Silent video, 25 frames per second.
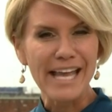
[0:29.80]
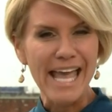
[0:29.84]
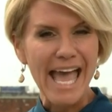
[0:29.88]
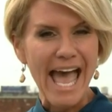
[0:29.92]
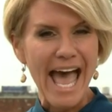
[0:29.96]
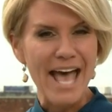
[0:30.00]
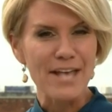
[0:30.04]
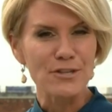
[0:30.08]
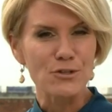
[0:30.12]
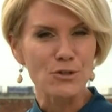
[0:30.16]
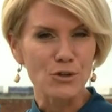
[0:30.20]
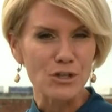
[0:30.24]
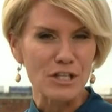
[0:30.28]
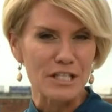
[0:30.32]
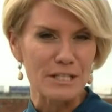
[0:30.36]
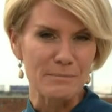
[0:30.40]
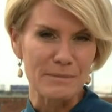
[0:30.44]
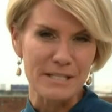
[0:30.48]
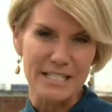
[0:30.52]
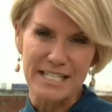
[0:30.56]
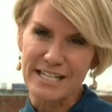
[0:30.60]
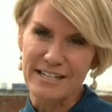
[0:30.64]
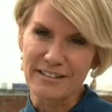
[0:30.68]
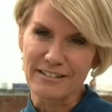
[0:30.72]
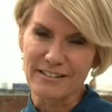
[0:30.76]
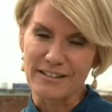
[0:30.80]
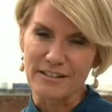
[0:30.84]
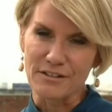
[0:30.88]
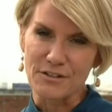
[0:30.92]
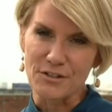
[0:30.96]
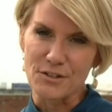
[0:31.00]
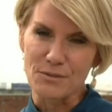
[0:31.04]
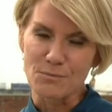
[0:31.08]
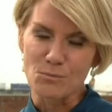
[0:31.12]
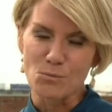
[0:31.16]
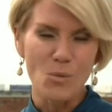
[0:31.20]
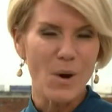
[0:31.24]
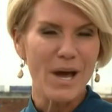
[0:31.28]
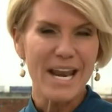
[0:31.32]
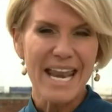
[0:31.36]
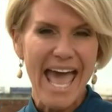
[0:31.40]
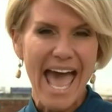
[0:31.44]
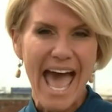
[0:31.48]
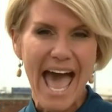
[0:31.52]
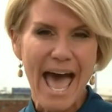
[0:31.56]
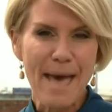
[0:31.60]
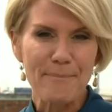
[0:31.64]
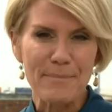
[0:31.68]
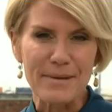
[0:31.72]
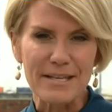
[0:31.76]
hazardous materials, what
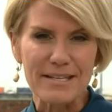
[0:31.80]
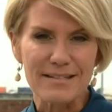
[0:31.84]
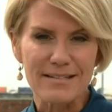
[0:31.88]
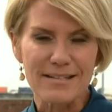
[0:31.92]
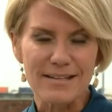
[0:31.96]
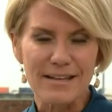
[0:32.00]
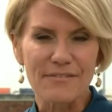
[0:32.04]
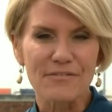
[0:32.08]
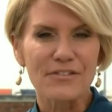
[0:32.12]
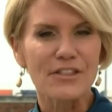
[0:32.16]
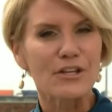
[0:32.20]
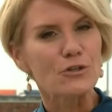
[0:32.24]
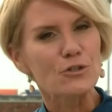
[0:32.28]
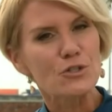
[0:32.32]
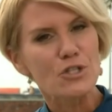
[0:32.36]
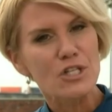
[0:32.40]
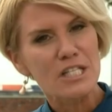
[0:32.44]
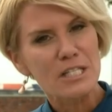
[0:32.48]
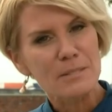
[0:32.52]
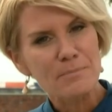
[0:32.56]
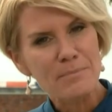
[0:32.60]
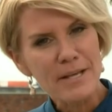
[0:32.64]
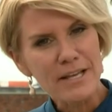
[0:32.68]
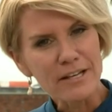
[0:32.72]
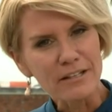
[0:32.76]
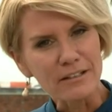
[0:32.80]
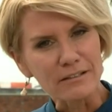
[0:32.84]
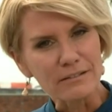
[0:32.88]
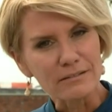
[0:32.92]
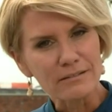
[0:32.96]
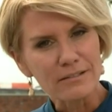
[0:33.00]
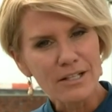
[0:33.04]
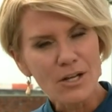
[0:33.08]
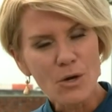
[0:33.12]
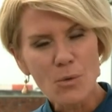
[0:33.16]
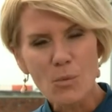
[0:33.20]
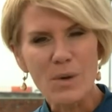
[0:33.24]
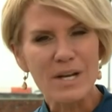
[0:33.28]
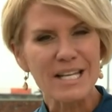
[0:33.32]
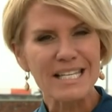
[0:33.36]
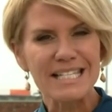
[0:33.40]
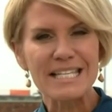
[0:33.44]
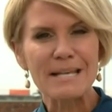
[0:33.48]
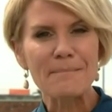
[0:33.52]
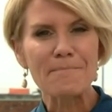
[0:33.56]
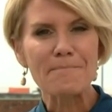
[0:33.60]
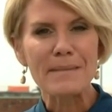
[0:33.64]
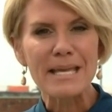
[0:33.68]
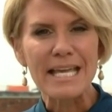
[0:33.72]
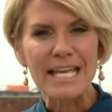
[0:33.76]
happens if there's a spill? What does
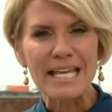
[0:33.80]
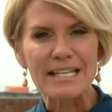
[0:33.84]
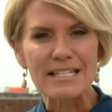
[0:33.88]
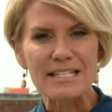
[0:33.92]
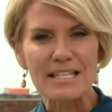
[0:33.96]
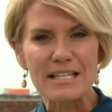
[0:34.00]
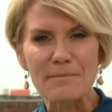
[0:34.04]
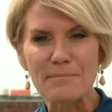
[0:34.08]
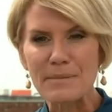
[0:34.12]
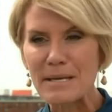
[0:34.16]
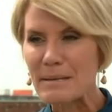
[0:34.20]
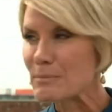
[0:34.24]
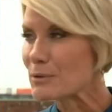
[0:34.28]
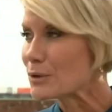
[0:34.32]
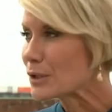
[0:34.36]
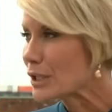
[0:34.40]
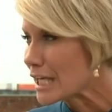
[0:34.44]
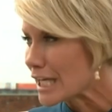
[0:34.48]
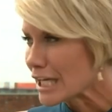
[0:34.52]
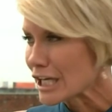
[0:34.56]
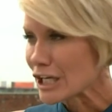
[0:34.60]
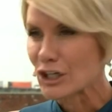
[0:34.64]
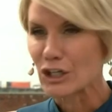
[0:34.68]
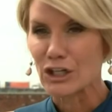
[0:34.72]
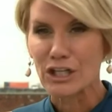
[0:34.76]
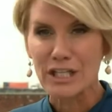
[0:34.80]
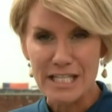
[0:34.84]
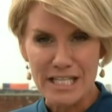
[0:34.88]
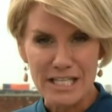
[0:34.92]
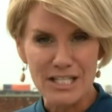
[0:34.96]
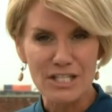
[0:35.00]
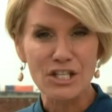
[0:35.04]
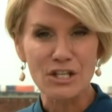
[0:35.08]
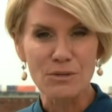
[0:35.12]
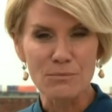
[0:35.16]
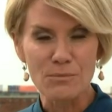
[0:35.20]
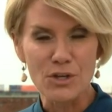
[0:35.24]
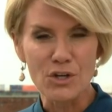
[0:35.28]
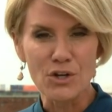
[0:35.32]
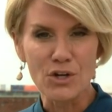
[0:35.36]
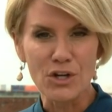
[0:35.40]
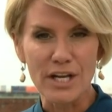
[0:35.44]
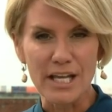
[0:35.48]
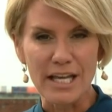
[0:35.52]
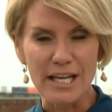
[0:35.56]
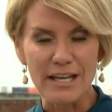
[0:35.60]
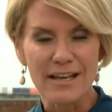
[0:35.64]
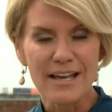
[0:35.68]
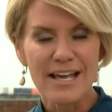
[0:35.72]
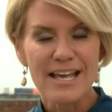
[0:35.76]
it mean to the people here in this
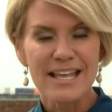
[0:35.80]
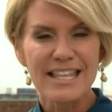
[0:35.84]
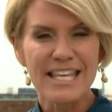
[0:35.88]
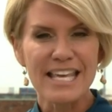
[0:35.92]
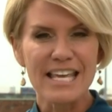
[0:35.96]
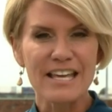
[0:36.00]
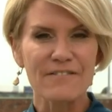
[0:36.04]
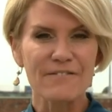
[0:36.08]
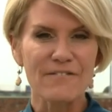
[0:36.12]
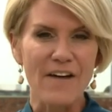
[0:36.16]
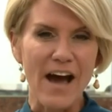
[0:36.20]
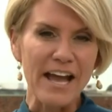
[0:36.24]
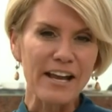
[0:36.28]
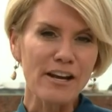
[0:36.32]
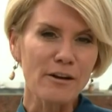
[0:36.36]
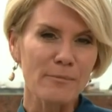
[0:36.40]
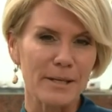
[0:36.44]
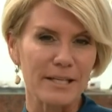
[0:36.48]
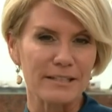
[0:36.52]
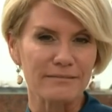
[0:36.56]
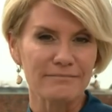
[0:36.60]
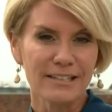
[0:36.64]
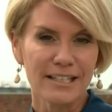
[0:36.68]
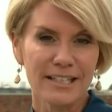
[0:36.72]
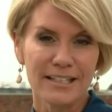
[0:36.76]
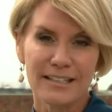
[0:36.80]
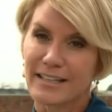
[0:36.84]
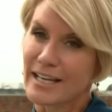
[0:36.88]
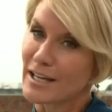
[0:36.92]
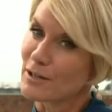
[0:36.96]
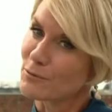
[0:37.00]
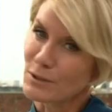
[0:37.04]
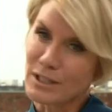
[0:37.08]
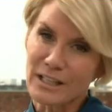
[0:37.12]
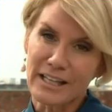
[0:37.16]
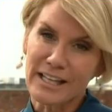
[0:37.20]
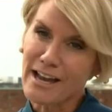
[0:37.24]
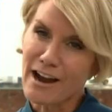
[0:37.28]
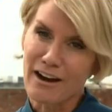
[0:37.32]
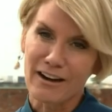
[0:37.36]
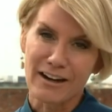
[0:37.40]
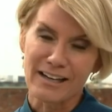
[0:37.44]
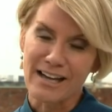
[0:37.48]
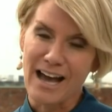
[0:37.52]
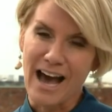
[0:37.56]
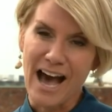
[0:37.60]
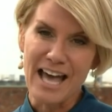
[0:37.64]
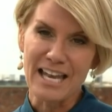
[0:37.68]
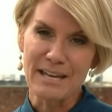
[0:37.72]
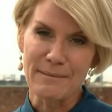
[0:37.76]
community, the environment, and really our
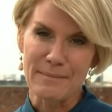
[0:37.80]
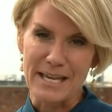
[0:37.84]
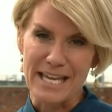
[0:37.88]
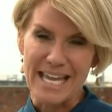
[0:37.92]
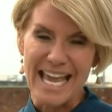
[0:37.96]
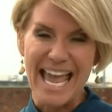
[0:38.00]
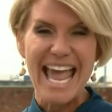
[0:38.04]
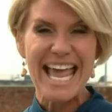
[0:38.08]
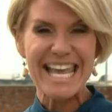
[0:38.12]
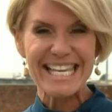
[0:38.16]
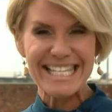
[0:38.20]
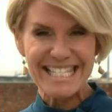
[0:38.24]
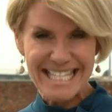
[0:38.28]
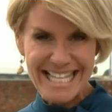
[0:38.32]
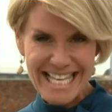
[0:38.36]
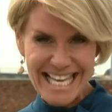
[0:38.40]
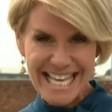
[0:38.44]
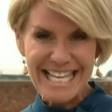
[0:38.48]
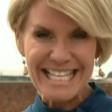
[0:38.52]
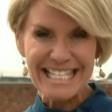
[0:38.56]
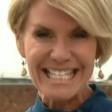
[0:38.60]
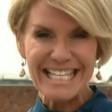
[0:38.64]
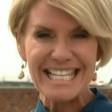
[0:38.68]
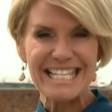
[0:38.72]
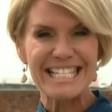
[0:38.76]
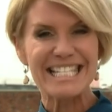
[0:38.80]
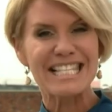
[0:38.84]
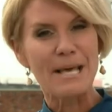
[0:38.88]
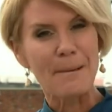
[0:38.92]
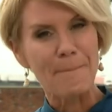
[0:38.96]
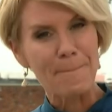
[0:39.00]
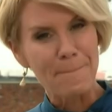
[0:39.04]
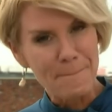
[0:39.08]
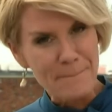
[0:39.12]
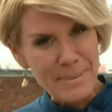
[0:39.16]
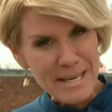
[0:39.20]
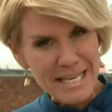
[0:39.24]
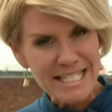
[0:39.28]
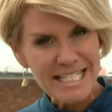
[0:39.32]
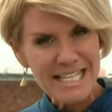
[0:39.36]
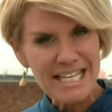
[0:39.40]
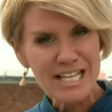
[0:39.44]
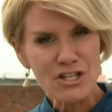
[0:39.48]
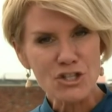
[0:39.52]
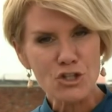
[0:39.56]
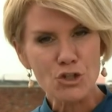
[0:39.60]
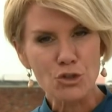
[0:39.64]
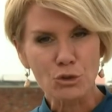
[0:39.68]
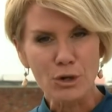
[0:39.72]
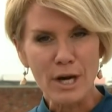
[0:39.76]
economy, as this is the
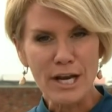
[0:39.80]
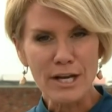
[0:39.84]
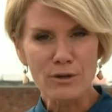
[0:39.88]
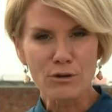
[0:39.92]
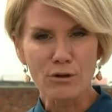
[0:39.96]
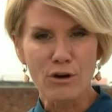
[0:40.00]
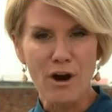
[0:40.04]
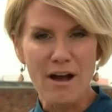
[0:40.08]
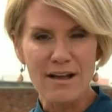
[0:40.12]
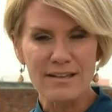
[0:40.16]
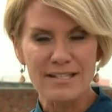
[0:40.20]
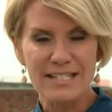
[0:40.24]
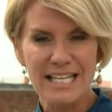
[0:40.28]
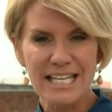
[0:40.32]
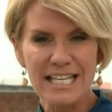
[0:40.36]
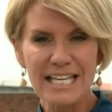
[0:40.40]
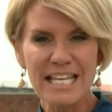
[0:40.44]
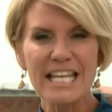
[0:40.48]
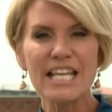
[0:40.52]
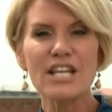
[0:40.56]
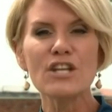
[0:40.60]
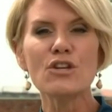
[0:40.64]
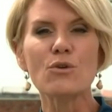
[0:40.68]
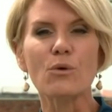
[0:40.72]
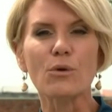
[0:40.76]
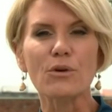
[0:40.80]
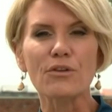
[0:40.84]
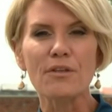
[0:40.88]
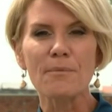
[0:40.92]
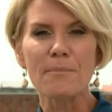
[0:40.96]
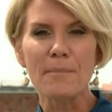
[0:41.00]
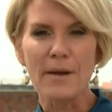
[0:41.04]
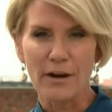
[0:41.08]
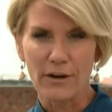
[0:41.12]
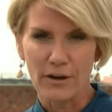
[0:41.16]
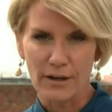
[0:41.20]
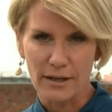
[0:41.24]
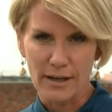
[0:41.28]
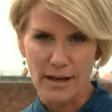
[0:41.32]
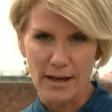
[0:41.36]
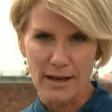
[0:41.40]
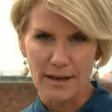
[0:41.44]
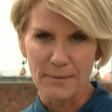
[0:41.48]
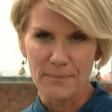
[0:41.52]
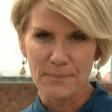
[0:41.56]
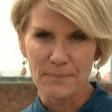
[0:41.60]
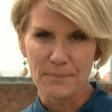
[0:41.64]
busiest trade crossing in North America?